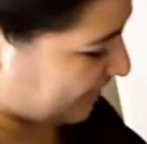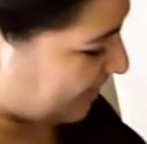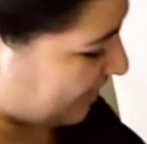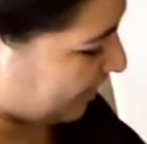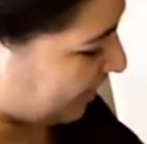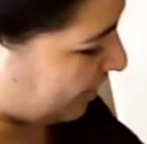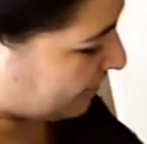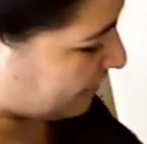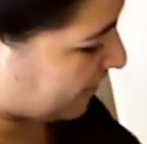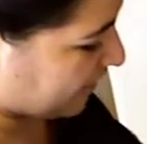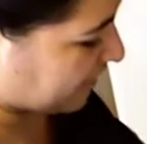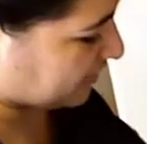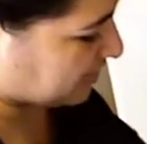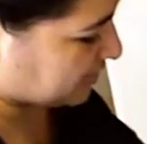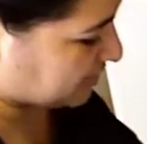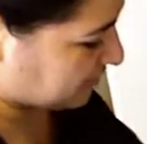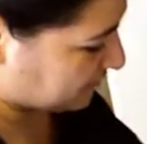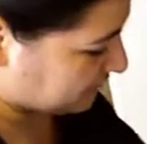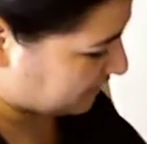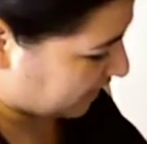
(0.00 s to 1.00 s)
All right,
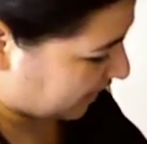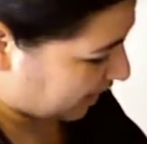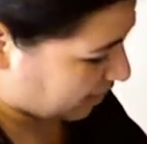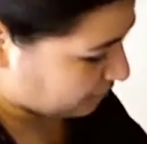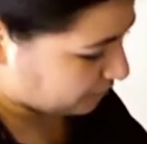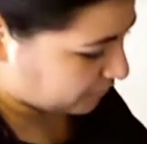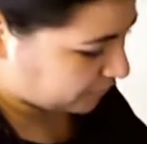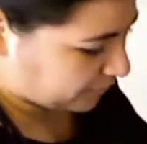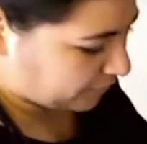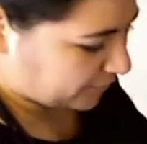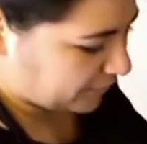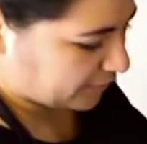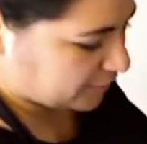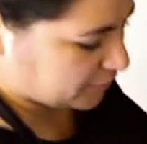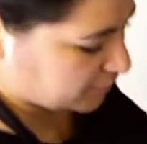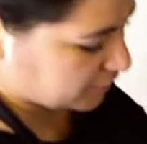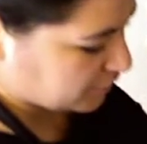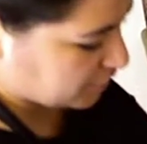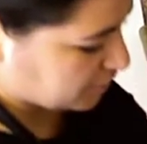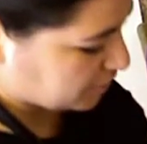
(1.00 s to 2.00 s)
so now we're going
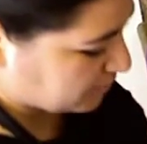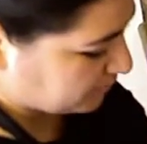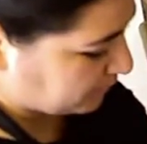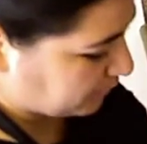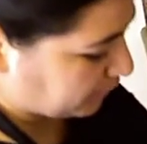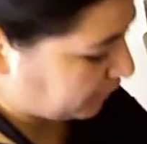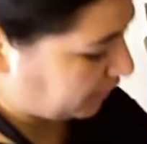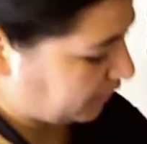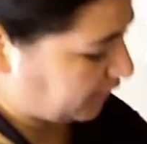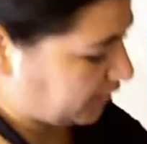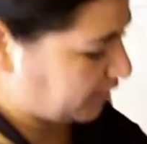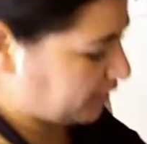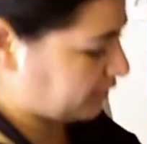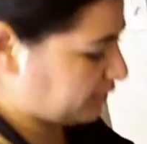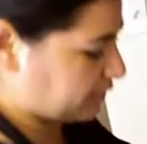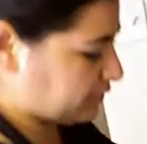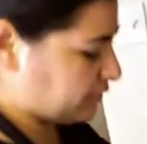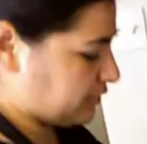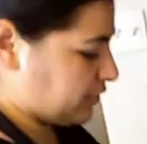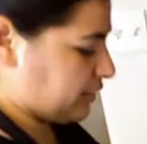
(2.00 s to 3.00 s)
to just put
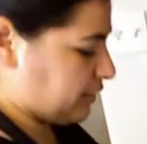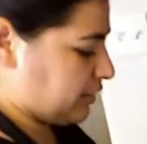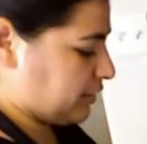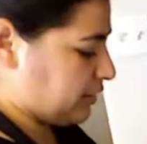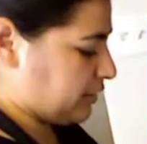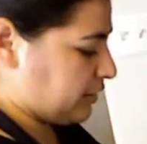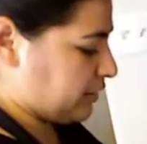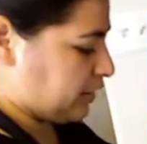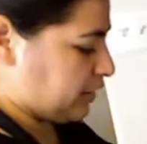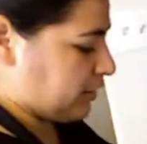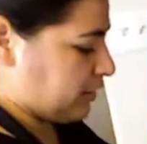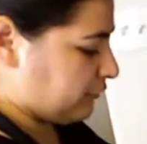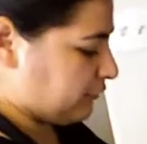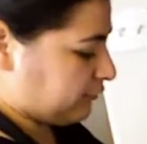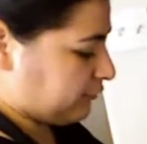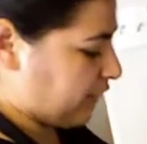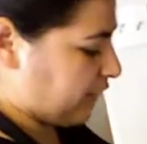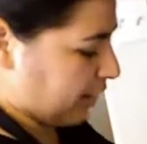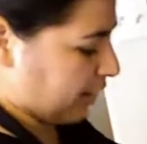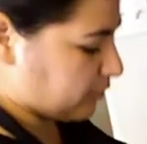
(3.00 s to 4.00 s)
in the
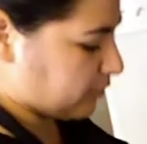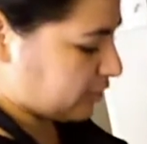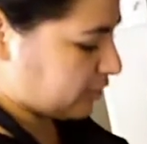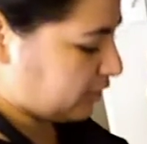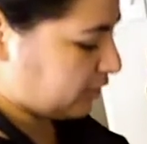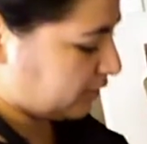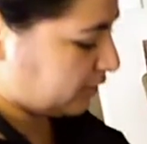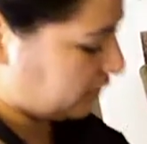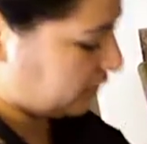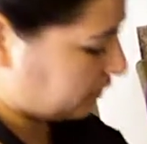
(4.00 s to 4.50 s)
flour.